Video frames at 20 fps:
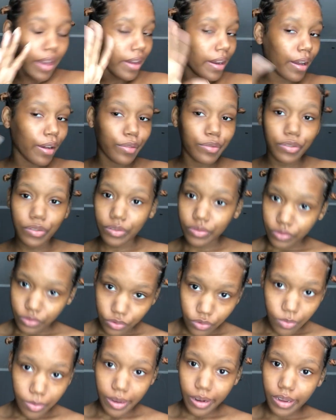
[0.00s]
and I don't talk to
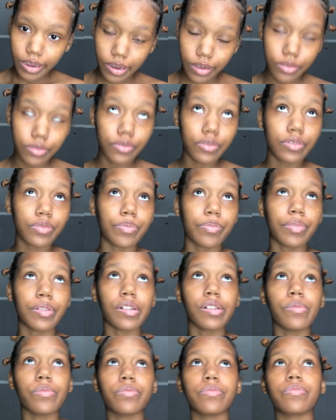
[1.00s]
nobody else.
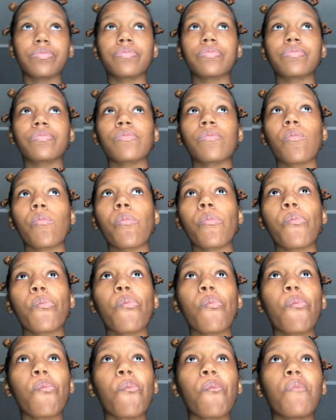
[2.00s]
But,
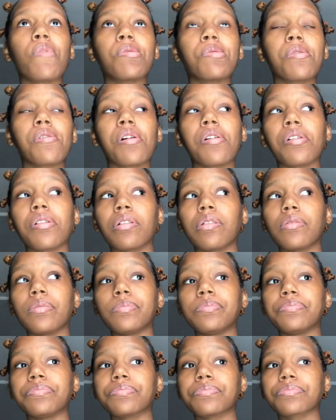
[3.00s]

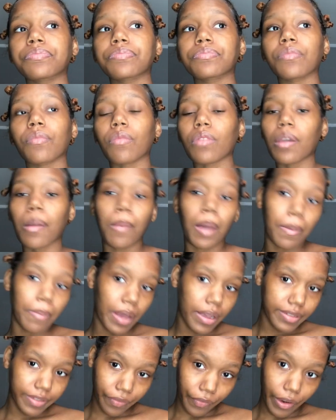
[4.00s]
um, my
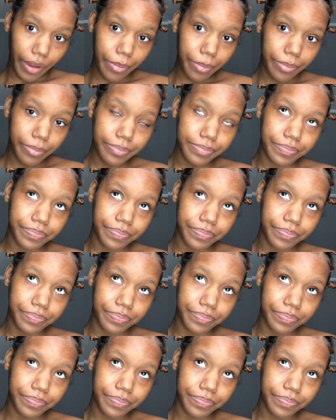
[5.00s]
best friend,